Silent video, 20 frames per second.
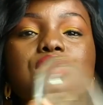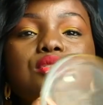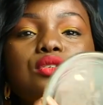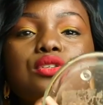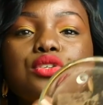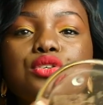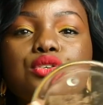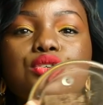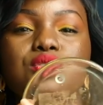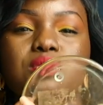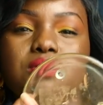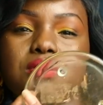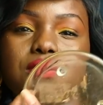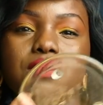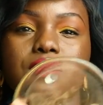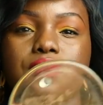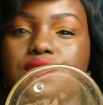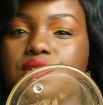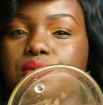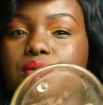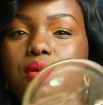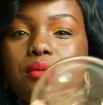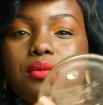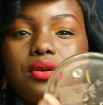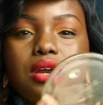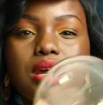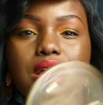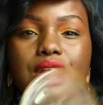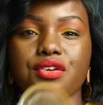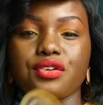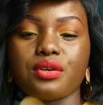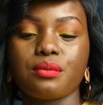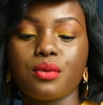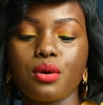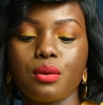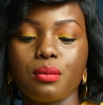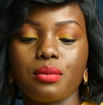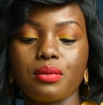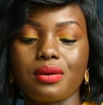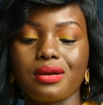this also used to be 50 bob or 100
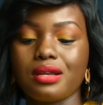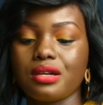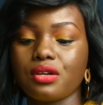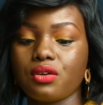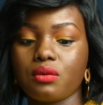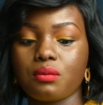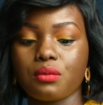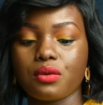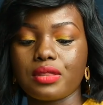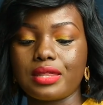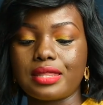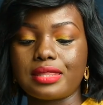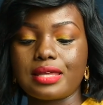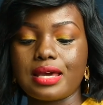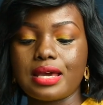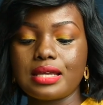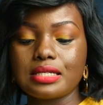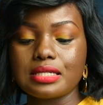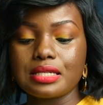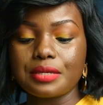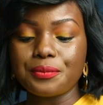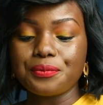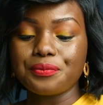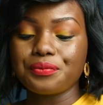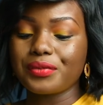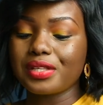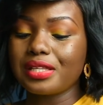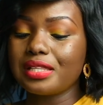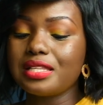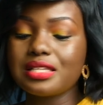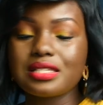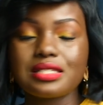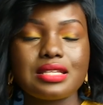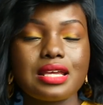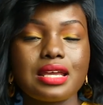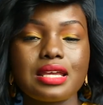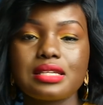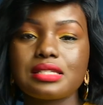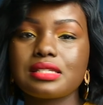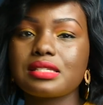bob uh, not more than that these
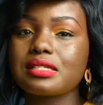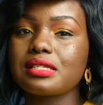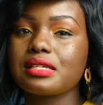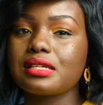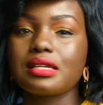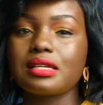days